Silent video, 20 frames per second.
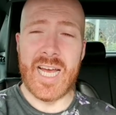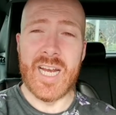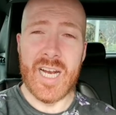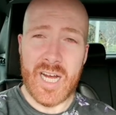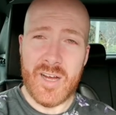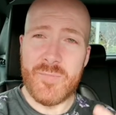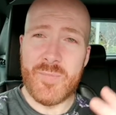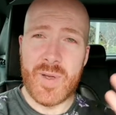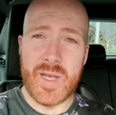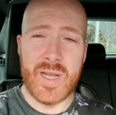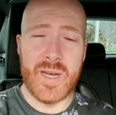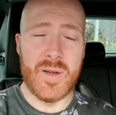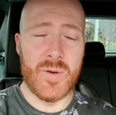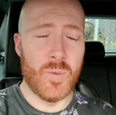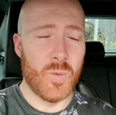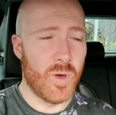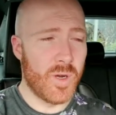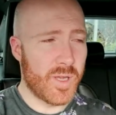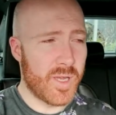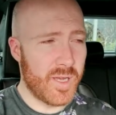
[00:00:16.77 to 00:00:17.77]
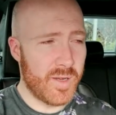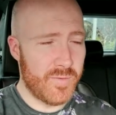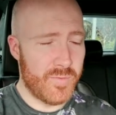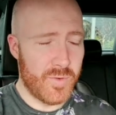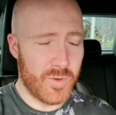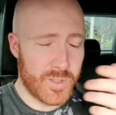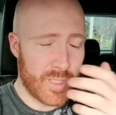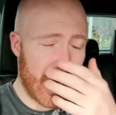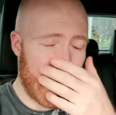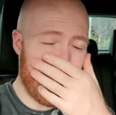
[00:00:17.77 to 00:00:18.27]
I've been working
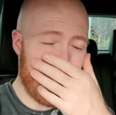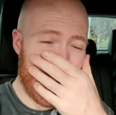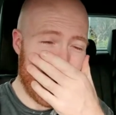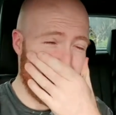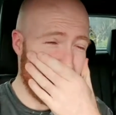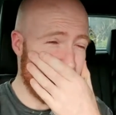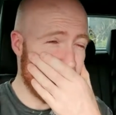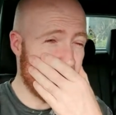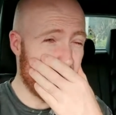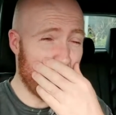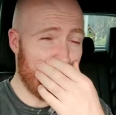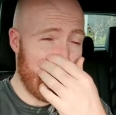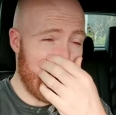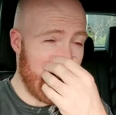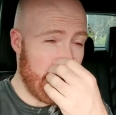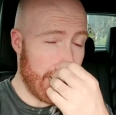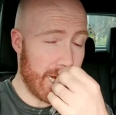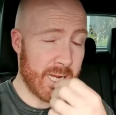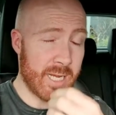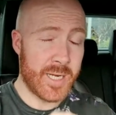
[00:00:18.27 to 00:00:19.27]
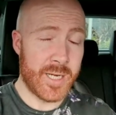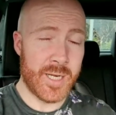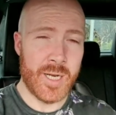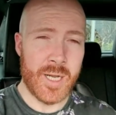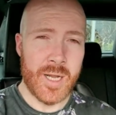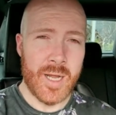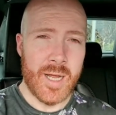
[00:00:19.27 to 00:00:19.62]
full-time Monday to Friday, and